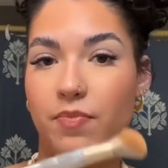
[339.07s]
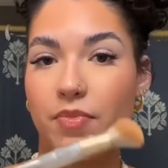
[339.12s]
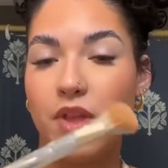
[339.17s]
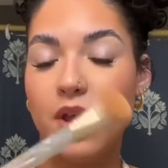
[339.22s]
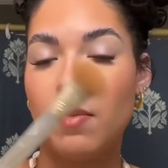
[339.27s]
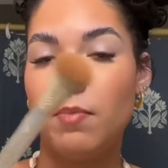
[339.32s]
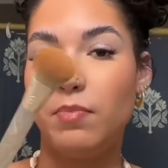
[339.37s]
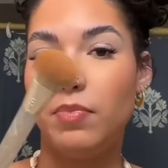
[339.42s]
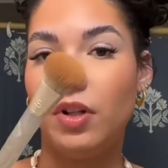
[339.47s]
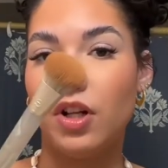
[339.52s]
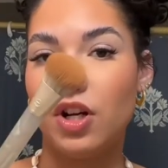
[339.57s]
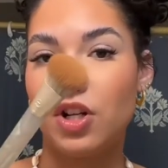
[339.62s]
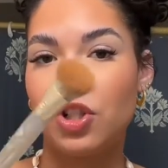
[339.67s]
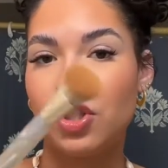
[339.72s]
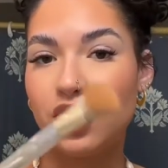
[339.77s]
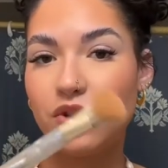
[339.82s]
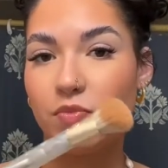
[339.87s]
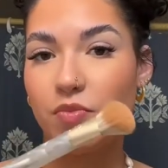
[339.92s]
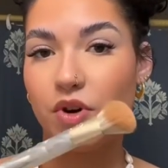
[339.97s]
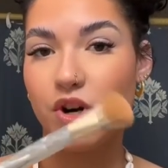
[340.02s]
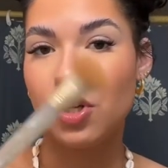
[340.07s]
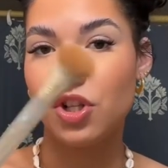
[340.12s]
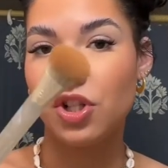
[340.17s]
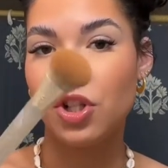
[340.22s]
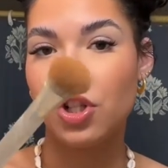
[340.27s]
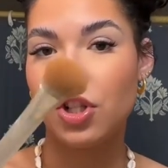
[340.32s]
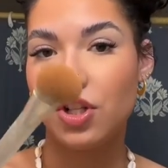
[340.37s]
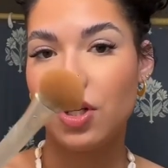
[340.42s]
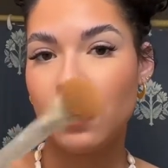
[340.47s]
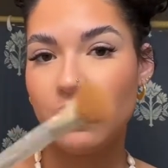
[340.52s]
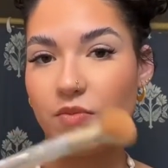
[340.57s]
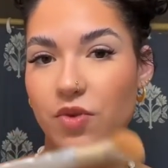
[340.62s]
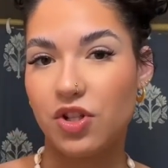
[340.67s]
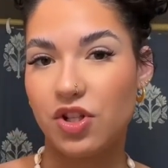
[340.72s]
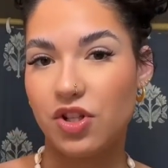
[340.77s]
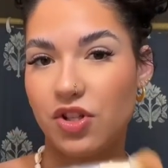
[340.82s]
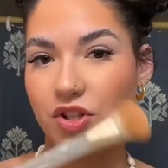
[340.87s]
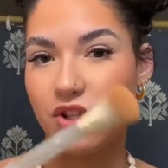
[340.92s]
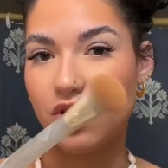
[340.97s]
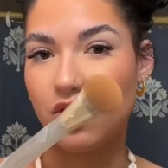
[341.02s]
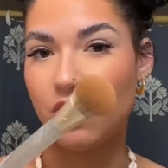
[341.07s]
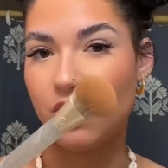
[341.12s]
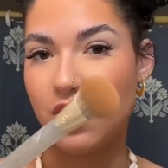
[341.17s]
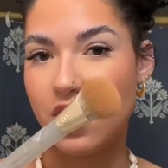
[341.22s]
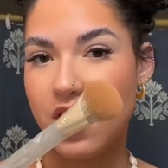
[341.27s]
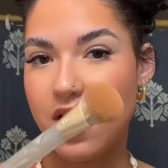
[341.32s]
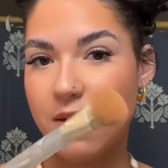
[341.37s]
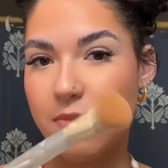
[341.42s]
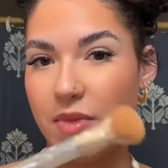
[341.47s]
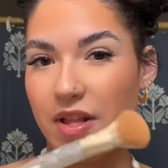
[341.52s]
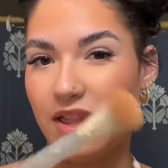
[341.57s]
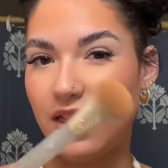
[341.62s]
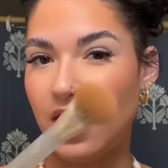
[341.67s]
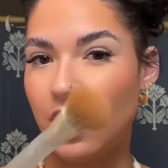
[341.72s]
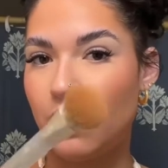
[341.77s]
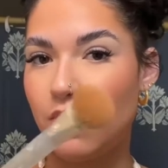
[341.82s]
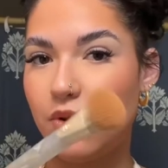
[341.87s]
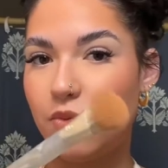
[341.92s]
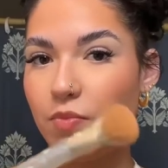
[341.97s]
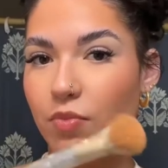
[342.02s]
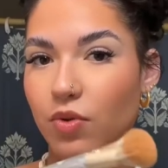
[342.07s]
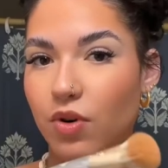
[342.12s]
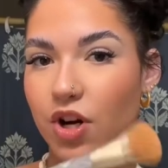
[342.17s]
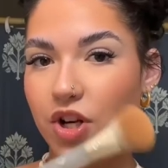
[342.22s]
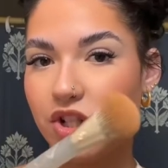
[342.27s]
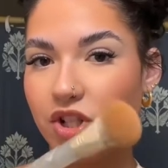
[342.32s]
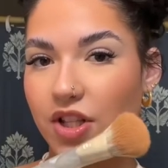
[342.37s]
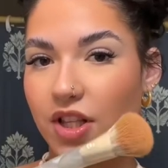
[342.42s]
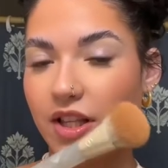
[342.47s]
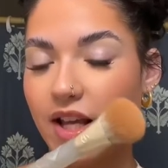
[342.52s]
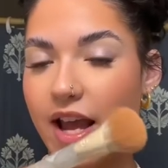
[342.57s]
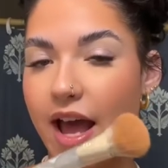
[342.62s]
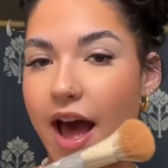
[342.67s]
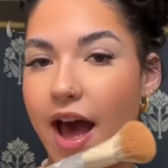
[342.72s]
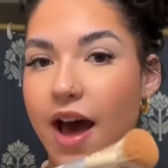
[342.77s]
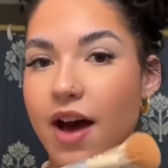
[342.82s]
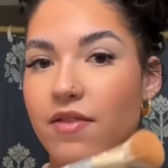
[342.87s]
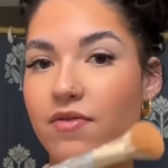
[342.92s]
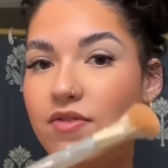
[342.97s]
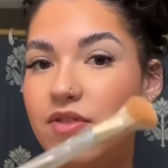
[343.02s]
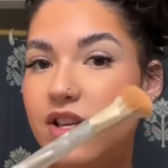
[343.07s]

blush brush, which is the cream and liquid brush that they have.